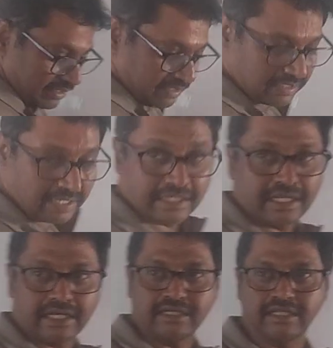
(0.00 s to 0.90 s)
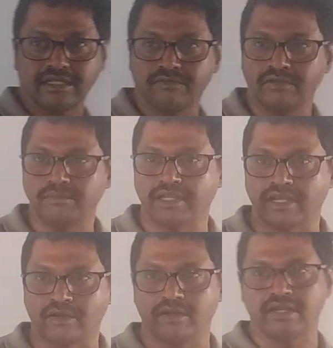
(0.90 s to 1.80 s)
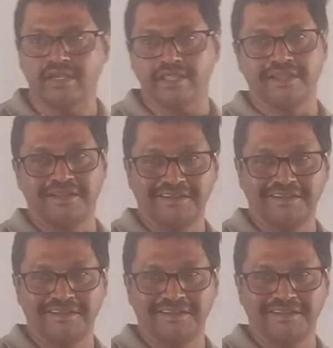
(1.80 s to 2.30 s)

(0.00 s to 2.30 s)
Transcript: and the tak will be recorded here.